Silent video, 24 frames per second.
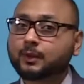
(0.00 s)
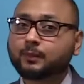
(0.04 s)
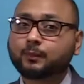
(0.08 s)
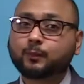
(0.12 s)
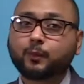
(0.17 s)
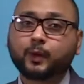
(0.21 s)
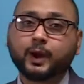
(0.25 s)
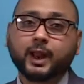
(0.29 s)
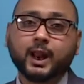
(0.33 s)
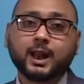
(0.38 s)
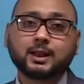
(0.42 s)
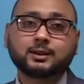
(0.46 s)

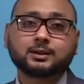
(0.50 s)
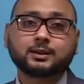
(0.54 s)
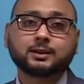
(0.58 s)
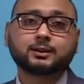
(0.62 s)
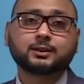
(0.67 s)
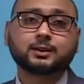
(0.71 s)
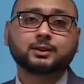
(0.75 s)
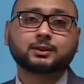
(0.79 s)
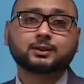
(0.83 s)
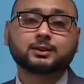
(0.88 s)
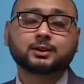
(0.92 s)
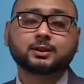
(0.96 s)
financial
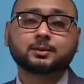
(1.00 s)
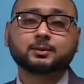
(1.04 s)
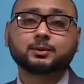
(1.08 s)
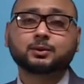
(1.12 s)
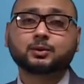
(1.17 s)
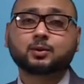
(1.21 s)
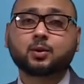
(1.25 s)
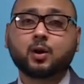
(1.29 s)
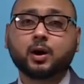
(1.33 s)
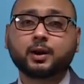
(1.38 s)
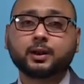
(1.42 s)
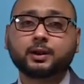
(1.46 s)
systems
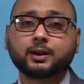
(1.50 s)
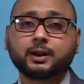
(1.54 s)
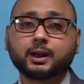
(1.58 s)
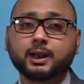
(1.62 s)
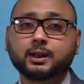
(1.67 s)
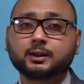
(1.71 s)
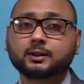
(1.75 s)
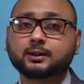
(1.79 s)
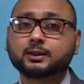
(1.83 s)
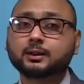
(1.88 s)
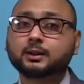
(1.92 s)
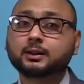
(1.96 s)

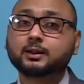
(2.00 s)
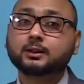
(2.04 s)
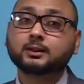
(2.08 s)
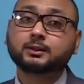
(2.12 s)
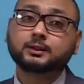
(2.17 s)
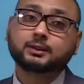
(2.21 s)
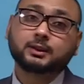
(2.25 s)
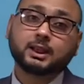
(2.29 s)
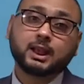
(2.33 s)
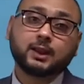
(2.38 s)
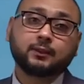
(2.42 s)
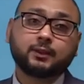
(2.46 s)
coordinate
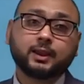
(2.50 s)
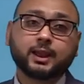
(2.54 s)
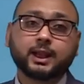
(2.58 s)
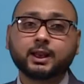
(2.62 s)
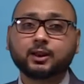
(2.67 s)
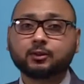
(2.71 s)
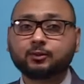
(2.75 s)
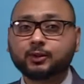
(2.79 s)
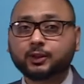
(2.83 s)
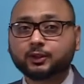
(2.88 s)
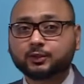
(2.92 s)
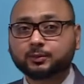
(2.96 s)
saving and
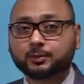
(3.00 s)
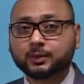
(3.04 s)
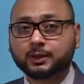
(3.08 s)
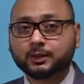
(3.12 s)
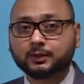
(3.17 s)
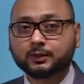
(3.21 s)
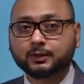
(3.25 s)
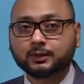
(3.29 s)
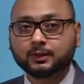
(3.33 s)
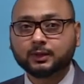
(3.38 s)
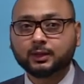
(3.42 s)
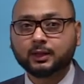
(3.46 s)

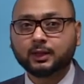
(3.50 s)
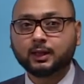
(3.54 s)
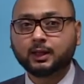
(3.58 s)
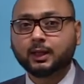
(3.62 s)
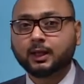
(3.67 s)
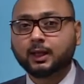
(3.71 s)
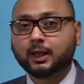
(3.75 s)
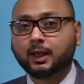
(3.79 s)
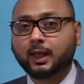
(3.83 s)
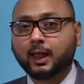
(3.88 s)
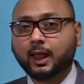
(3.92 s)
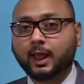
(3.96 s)
investments,
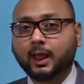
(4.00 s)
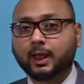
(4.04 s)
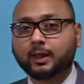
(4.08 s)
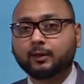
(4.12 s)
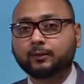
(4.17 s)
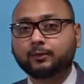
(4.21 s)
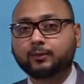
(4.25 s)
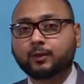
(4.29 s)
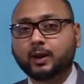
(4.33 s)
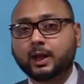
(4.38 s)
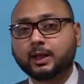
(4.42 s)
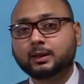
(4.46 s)
and
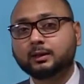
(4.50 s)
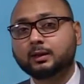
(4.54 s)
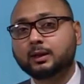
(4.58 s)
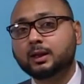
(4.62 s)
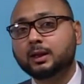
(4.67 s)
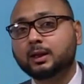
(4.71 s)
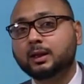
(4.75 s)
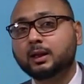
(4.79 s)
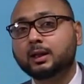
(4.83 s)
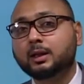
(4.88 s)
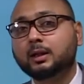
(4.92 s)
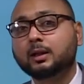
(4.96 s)

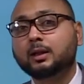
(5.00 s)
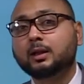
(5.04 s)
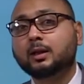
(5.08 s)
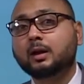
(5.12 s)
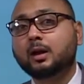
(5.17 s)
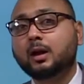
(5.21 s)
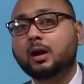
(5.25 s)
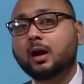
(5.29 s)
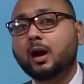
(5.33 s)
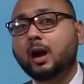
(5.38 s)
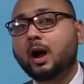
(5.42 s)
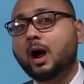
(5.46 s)
finally
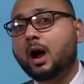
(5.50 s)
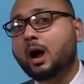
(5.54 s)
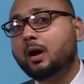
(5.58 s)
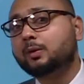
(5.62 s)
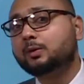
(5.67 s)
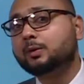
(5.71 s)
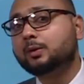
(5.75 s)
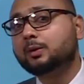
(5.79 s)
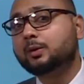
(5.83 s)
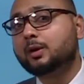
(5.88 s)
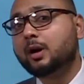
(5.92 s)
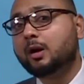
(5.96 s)
how
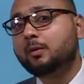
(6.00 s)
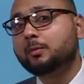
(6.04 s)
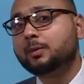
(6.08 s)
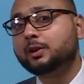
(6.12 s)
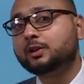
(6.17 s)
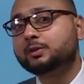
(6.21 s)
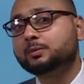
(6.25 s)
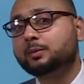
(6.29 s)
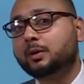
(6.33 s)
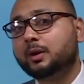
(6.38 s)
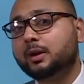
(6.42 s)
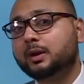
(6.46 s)
do
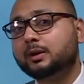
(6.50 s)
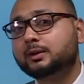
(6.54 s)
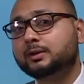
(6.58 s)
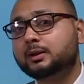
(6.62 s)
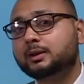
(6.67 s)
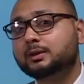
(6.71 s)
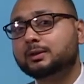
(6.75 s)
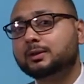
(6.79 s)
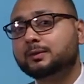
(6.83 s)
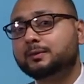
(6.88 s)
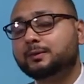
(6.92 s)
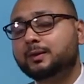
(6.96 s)
government's
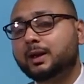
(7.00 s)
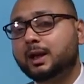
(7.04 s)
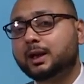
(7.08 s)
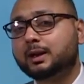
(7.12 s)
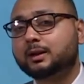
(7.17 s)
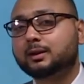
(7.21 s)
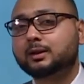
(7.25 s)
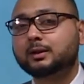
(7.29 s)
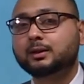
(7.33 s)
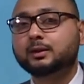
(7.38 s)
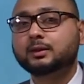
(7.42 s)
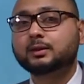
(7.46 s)
policies
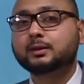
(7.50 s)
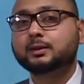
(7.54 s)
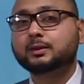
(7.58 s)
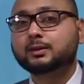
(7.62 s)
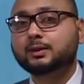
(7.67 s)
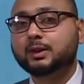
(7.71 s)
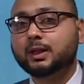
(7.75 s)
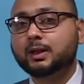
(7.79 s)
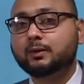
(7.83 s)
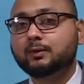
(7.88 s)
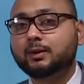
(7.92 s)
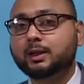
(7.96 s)
affect
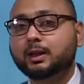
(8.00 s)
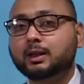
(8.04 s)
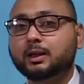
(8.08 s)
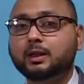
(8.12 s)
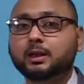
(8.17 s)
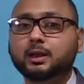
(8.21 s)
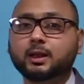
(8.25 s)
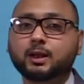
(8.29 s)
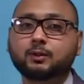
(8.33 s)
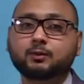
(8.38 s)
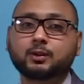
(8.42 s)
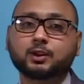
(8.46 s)
saving,
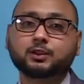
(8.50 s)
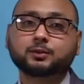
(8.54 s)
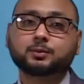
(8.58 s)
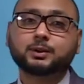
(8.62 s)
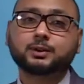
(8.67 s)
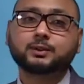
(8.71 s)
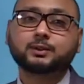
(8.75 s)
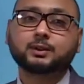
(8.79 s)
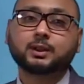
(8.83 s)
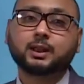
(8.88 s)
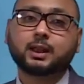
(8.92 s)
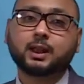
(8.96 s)

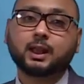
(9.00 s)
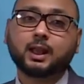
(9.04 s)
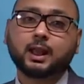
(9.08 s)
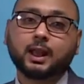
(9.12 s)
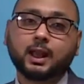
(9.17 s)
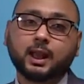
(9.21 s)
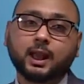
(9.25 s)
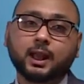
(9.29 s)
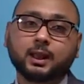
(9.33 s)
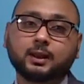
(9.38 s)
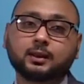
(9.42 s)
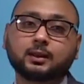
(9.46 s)
investments
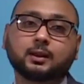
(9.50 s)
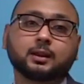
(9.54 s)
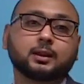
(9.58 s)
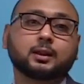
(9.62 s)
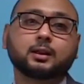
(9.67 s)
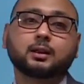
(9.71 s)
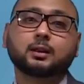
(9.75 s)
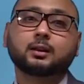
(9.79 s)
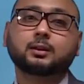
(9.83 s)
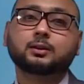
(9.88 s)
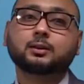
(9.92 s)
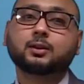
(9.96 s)
and
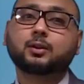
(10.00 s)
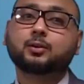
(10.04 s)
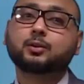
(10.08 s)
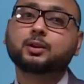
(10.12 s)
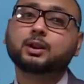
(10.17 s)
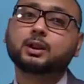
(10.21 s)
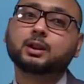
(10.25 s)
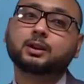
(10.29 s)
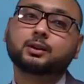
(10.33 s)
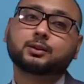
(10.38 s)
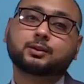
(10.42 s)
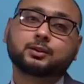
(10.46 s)
the
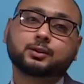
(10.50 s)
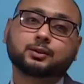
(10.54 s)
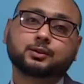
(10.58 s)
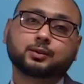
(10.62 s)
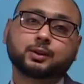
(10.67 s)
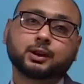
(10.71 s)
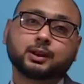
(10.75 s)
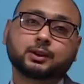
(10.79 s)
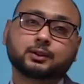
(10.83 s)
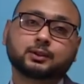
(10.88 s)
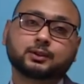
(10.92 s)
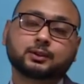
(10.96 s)
real interest
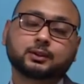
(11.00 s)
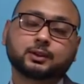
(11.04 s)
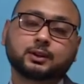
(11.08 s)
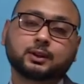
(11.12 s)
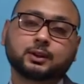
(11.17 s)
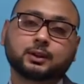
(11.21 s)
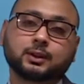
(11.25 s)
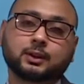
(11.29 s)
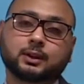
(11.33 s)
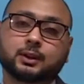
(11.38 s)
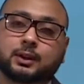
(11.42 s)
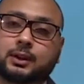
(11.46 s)
rates.
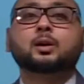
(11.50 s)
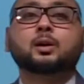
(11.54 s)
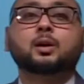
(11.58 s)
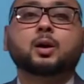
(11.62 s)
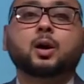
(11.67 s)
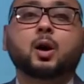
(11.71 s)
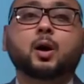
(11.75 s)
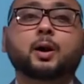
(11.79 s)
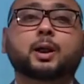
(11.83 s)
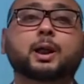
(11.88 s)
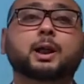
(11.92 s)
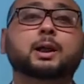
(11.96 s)

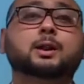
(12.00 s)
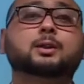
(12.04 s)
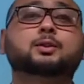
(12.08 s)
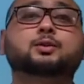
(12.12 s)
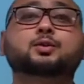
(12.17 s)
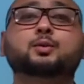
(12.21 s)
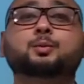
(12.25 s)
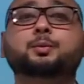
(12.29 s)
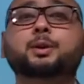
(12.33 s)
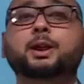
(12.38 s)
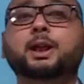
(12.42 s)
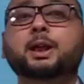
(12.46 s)
Okay,
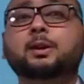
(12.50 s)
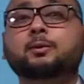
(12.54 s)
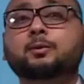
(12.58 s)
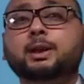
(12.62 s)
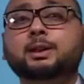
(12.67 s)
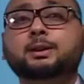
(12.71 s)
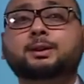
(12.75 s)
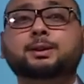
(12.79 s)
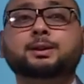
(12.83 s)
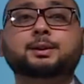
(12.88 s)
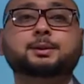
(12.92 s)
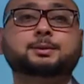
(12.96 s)
to begin
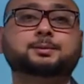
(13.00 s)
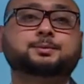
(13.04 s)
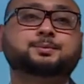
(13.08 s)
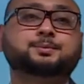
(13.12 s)
with,